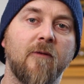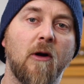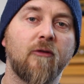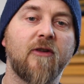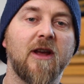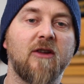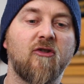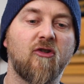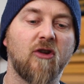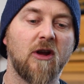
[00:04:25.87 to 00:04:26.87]

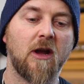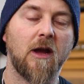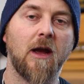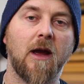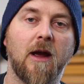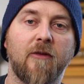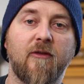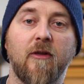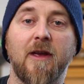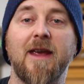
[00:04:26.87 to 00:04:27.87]
voltage
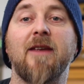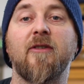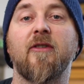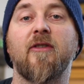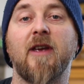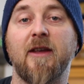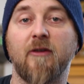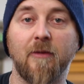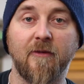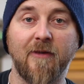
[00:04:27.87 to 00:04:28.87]
to the heaters to
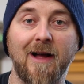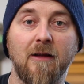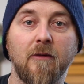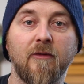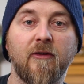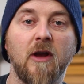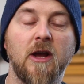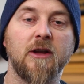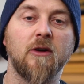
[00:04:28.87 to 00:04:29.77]
heat up the valves,